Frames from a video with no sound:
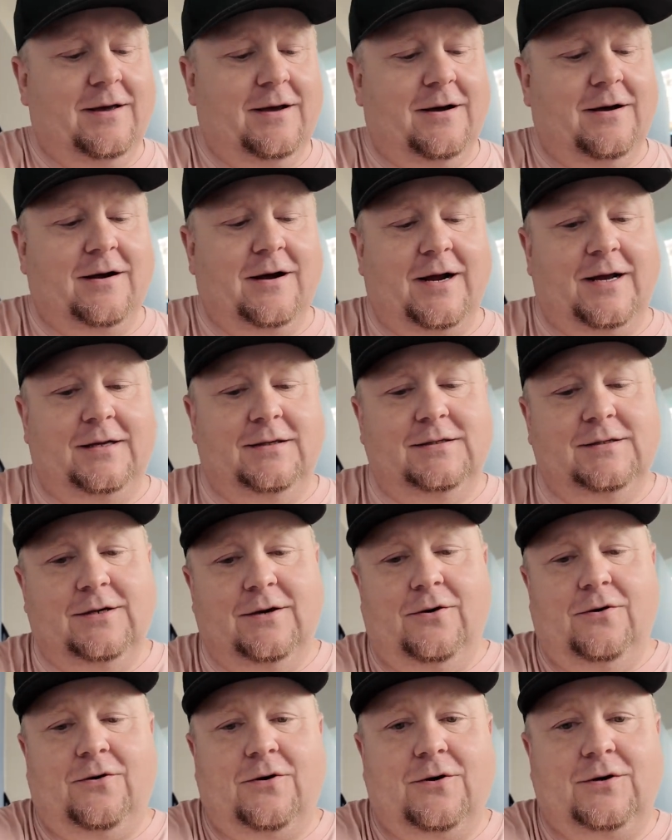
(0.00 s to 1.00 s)
All right,
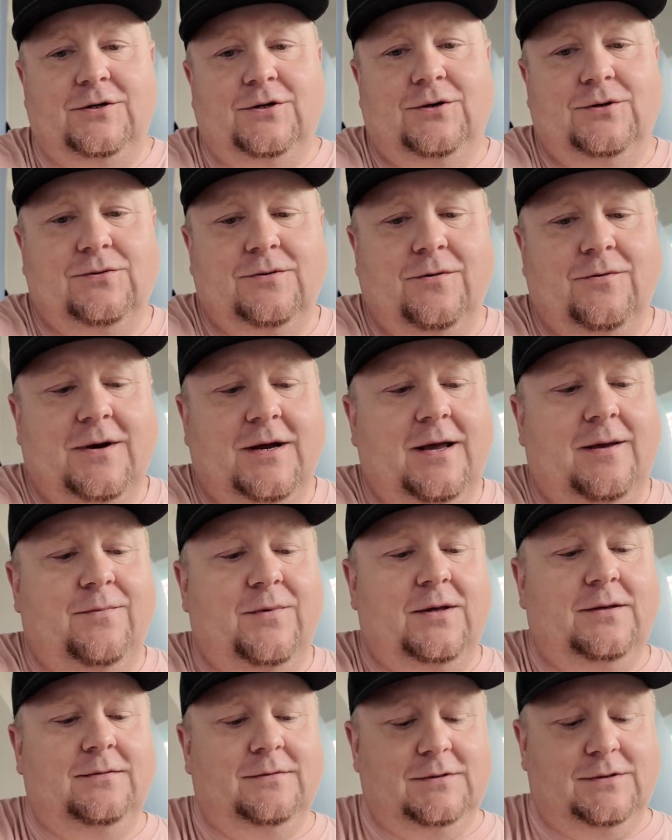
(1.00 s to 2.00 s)
so R2's what we're
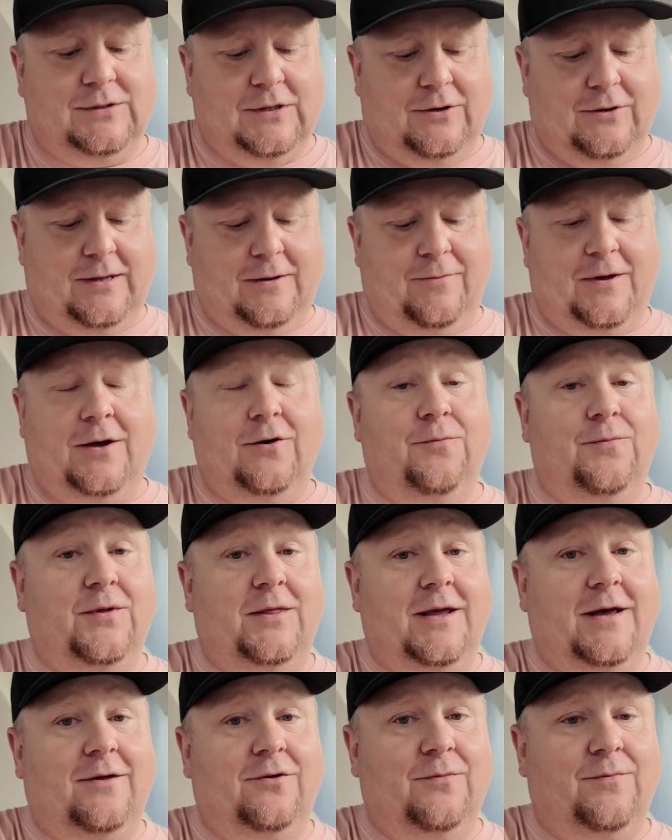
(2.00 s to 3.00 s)
keeping. So then we open
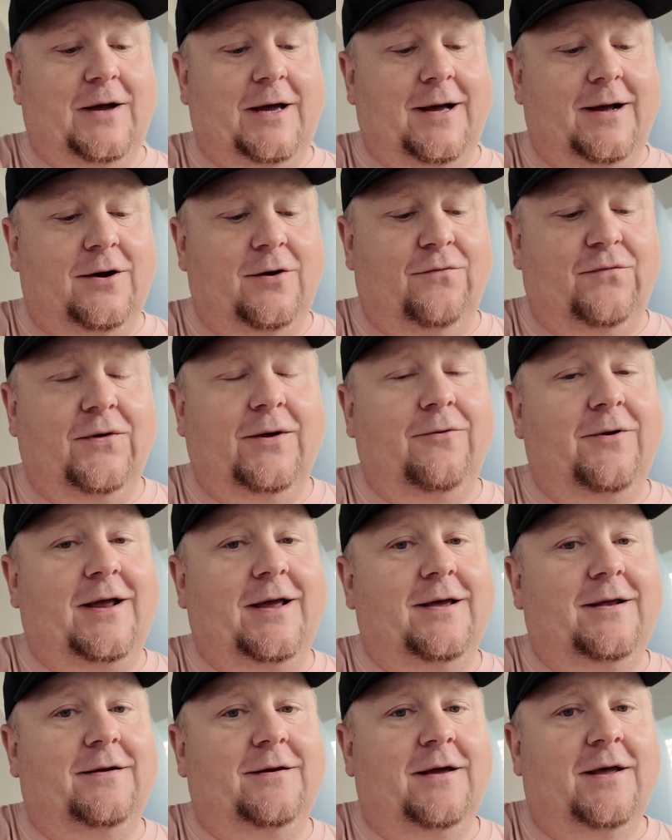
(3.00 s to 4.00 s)
the other bag. Hopefully we
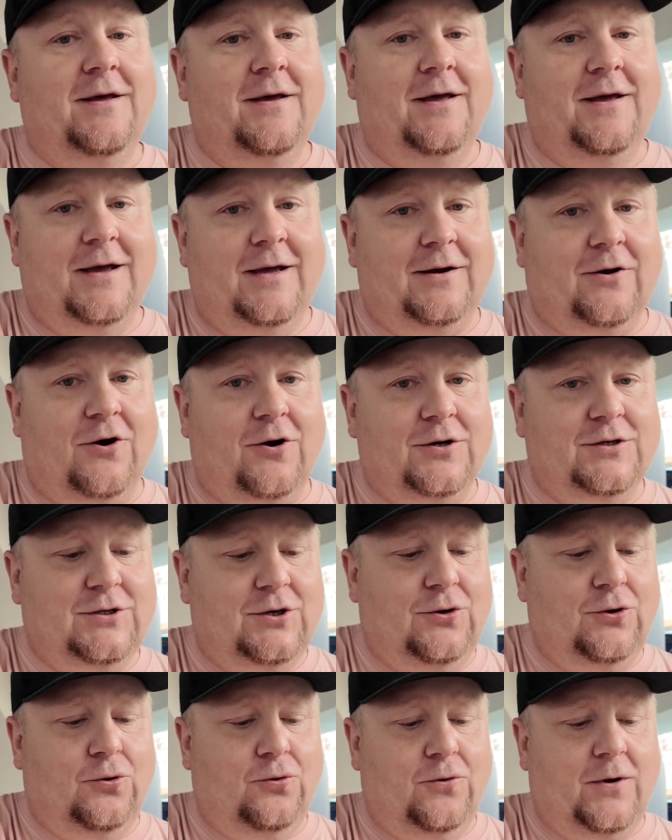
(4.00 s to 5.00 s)
get an
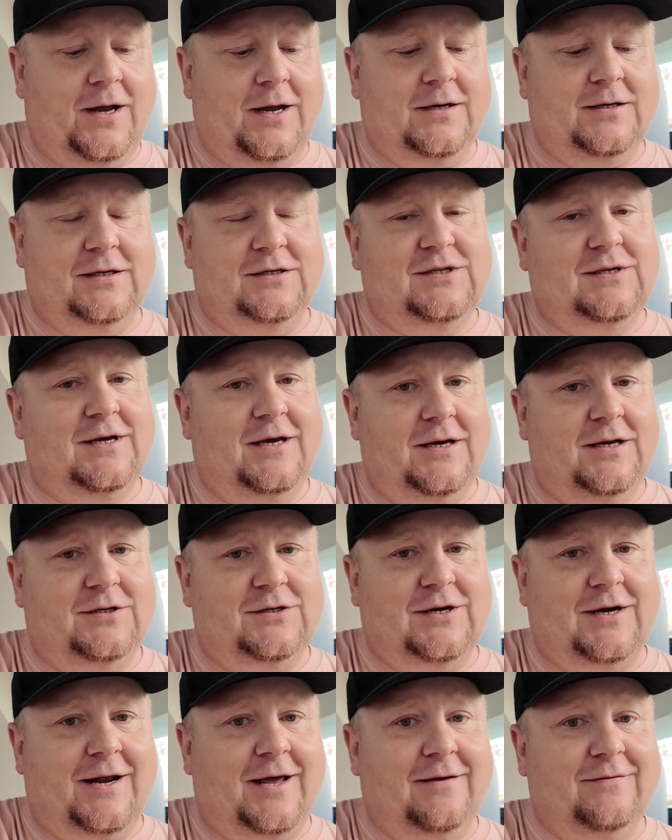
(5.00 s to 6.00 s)
R2 and a
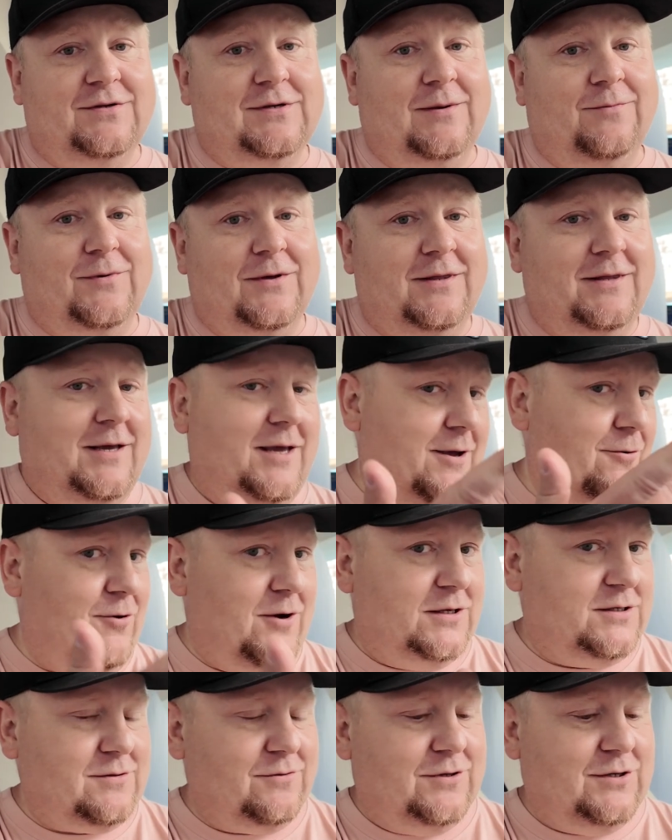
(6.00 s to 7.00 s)
Stitch and have something that he
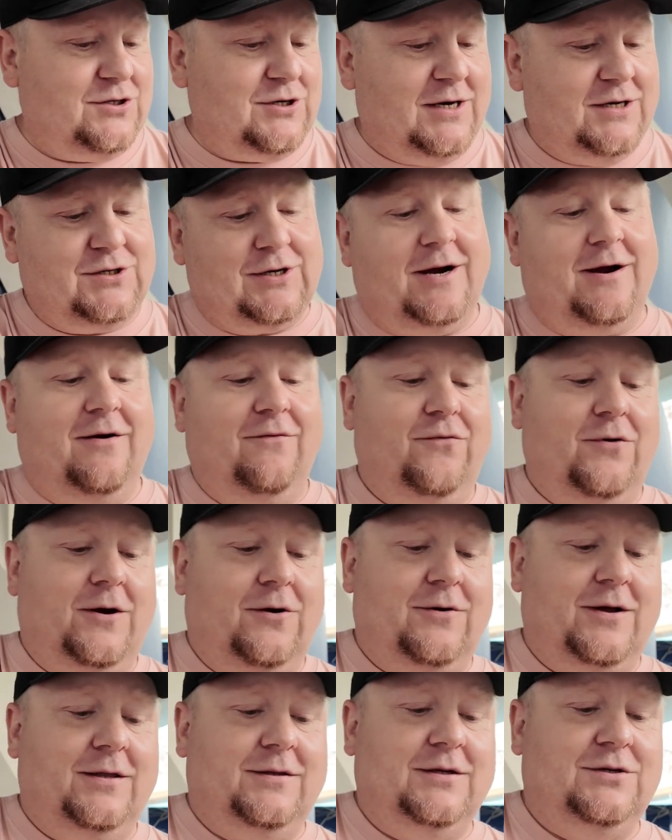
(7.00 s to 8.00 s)
wants with a Cheshire if we
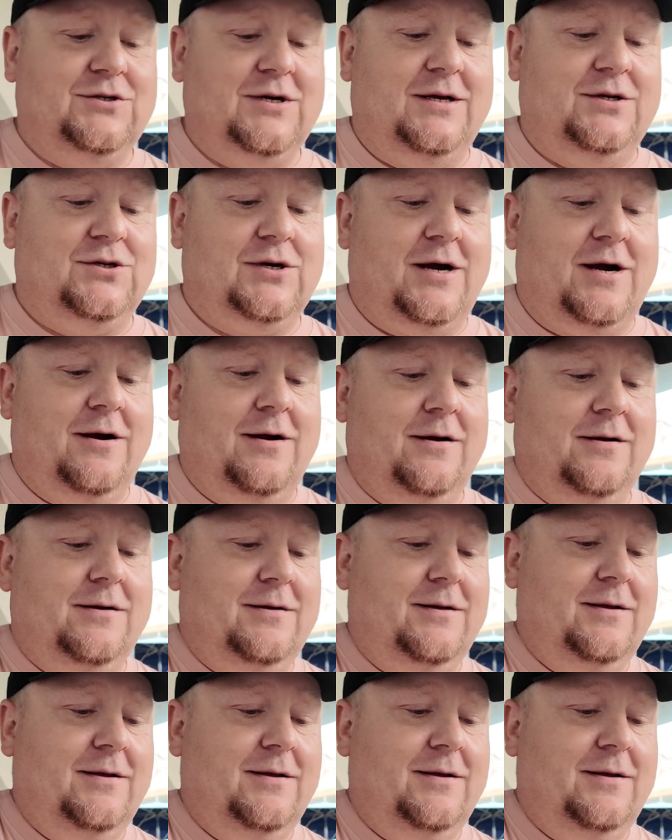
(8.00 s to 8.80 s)
don't get the Cheshire.